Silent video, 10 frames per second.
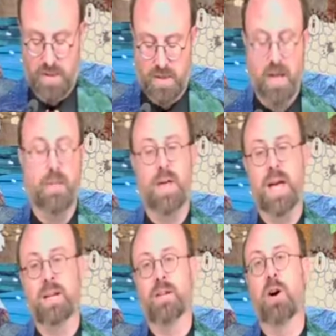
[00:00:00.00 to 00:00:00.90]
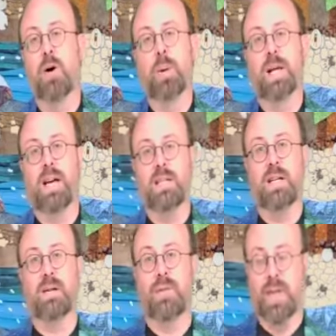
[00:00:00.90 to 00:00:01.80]
And then,
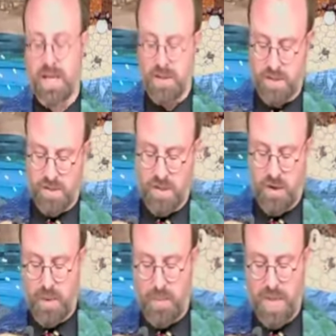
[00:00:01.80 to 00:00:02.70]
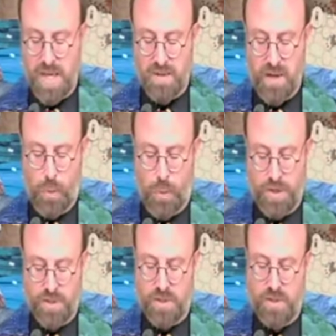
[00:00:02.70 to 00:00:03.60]
complicating things as human beings are
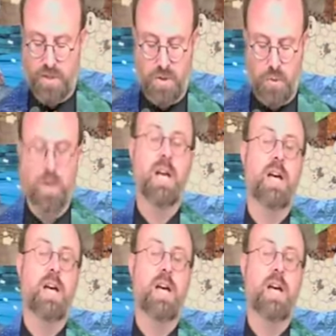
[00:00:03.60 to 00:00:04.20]
wont to do,